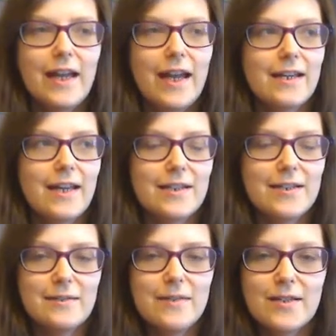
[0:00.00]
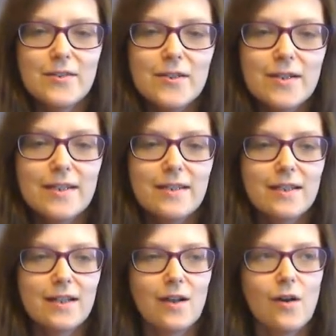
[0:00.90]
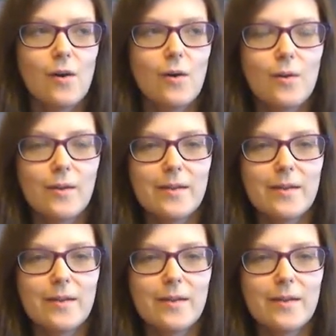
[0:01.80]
and that I don't enjoy all